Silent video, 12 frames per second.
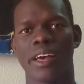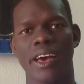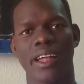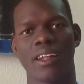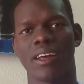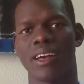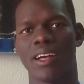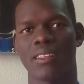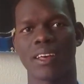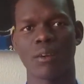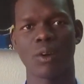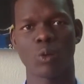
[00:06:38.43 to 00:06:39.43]
and
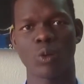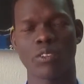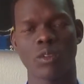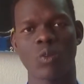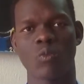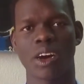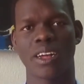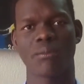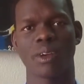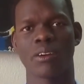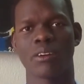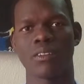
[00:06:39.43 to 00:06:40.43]
that one was too bad
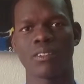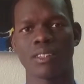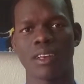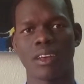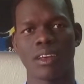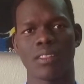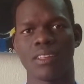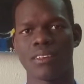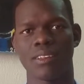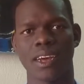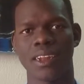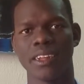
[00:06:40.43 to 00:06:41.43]
because the
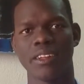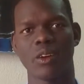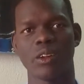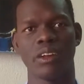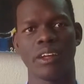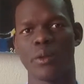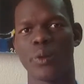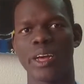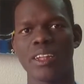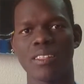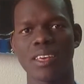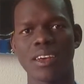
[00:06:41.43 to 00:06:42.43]
child did not do
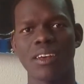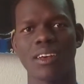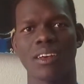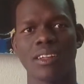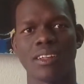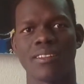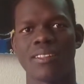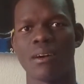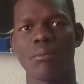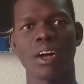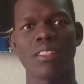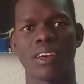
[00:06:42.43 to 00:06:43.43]
anything. It is the
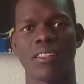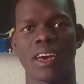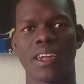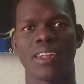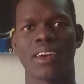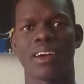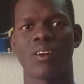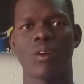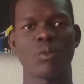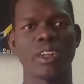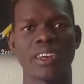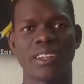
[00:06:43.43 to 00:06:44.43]
mother that
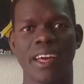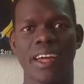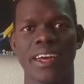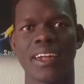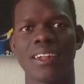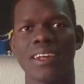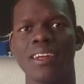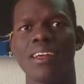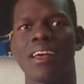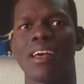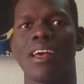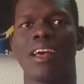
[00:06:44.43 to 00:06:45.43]
committed the adultery,
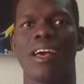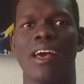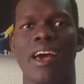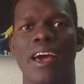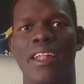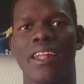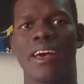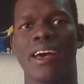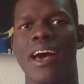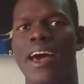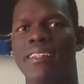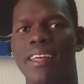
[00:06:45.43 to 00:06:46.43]
and uh,
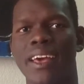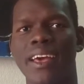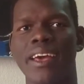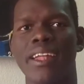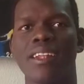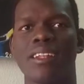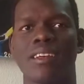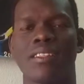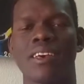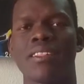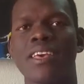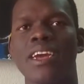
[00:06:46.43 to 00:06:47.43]
at the end,
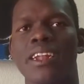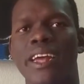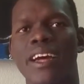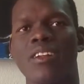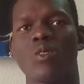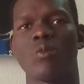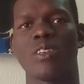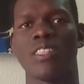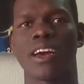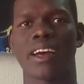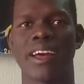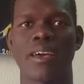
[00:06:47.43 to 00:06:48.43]
the thing turned to be
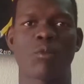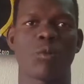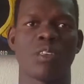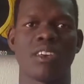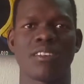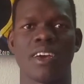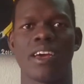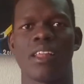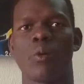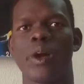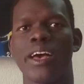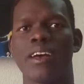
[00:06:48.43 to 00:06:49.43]
the crime of the child,
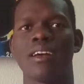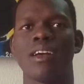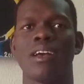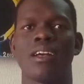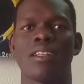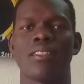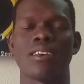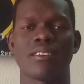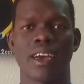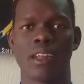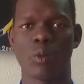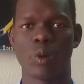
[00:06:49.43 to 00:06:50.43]
where the
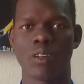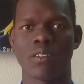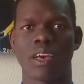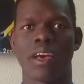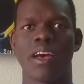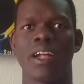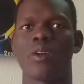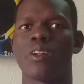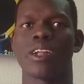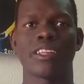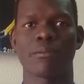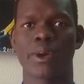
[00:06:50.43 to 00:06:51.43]
child was uh,
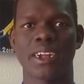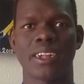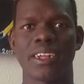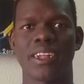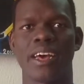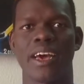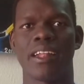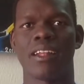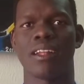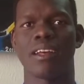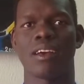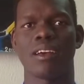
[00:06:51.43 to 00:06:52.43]
not respected
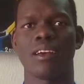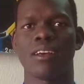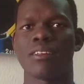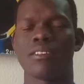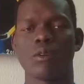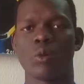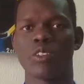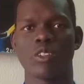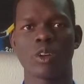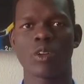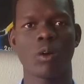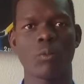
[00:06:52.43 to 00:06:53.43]
and she was
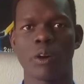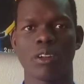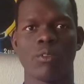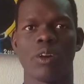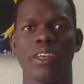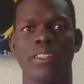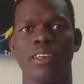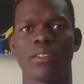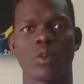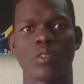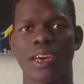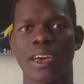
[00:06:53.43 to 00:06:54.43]
not comfortable in the
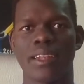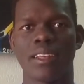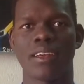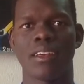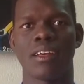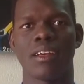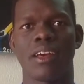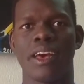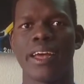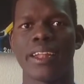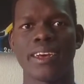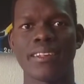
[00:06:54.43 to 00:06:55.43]
society.
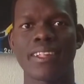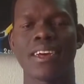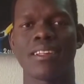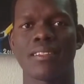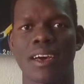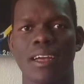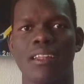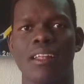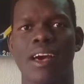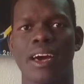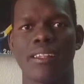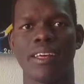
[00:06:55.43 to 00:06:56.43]
And as a result,
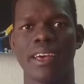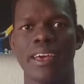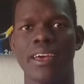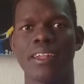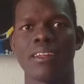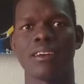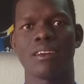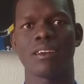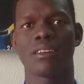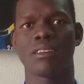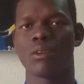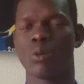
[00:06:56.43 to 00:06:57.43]
at the end,
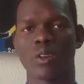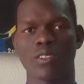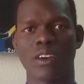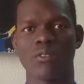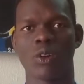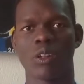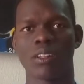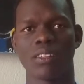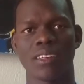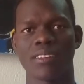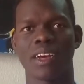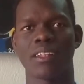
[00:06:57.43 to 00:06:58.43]
he was able,
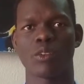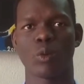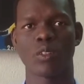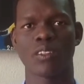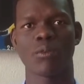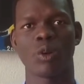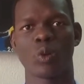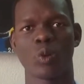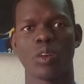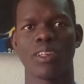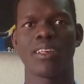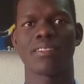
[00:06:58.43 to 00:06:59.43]
the child. She was able
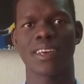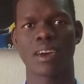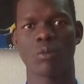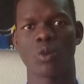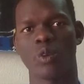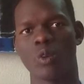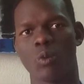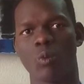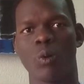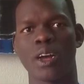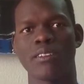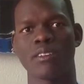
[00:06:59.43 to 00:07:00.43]
to escape to Europe
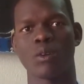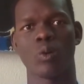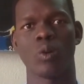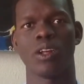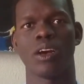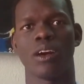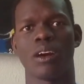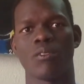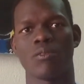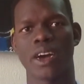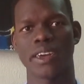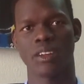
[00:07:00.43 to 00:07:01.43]
where she could uh,
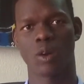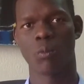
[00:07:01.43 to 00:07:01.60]
find